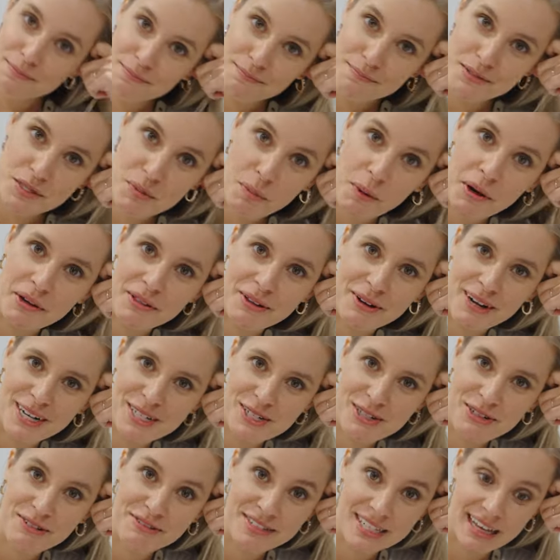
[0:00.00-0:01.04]
Spoiler, I
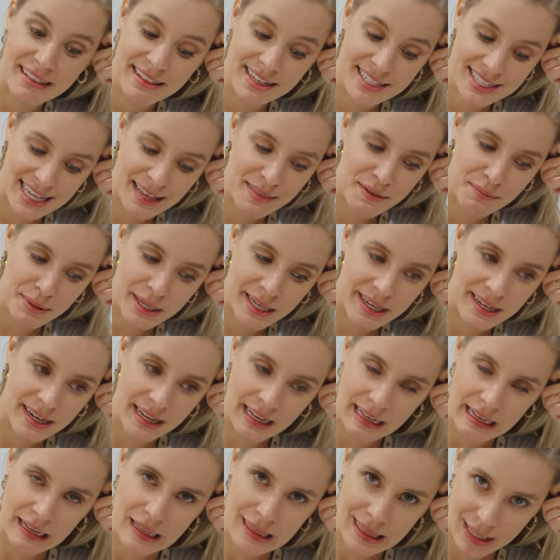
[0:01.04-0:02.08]
should have said this at the beginning.